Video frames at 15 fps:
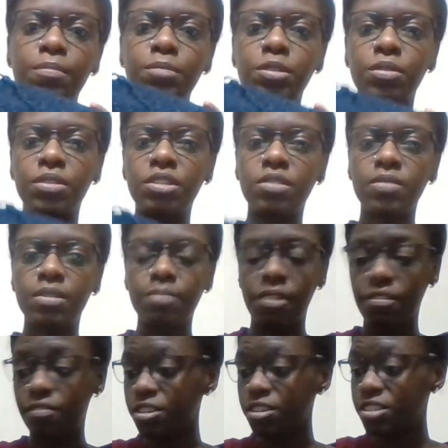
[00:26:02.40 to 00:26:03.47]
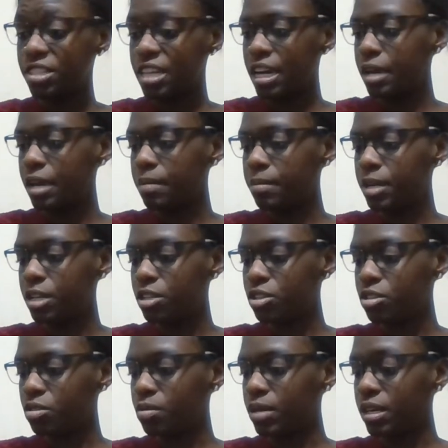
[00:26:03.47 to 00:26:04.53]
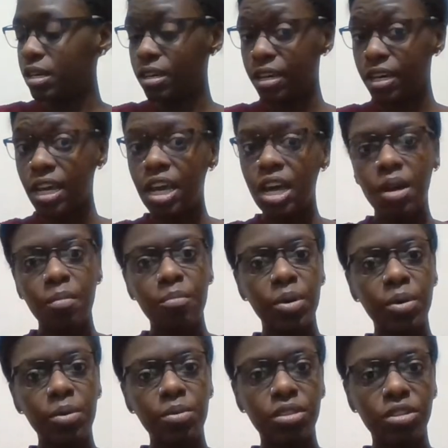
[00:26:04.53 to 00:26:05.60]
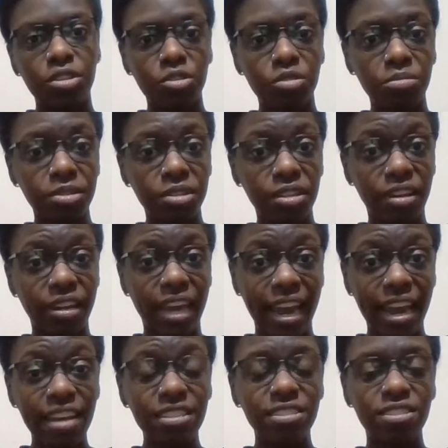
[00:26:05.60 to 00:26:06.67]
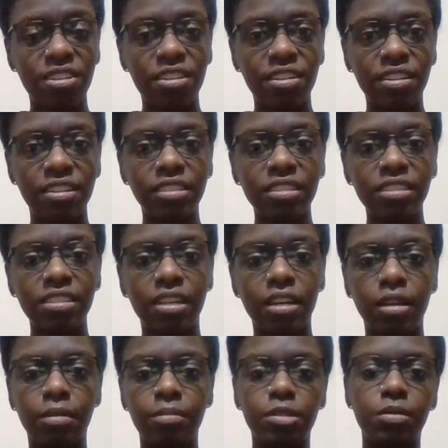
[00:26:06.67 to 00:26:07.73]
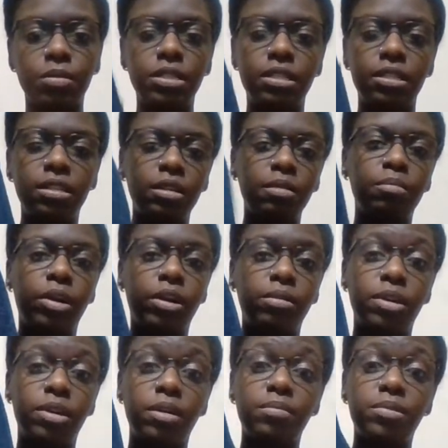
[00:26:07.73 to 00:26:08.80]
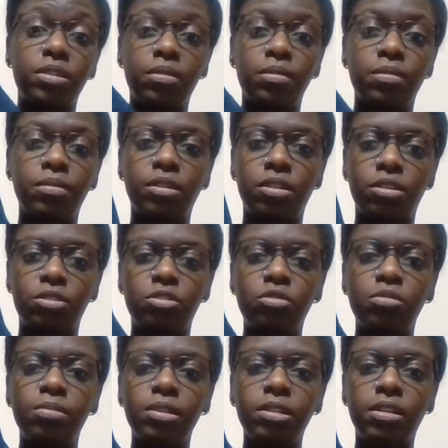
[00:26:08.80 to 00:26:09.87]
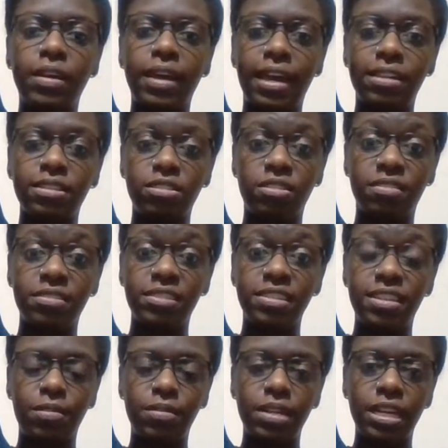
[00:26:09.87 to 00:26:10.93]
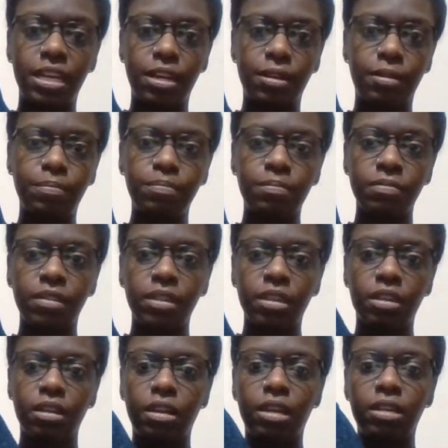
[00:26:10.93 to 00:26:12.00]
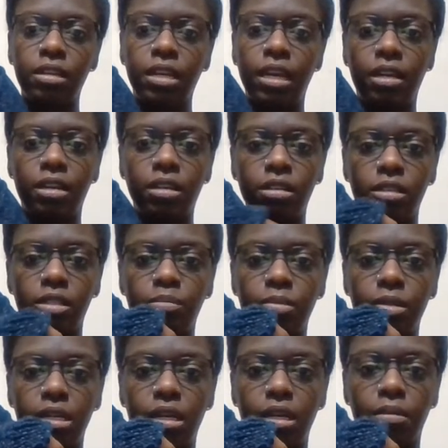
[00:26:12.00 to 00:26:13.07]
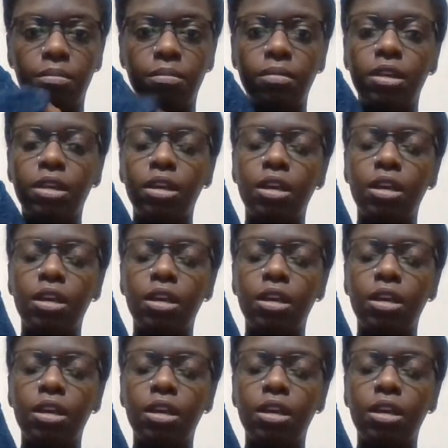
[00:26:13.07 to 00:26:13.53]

So this was my first time doing both tubular cast-ons. So it's knit bottom up. So there are tubular cast-ons down here, and again, a split hem.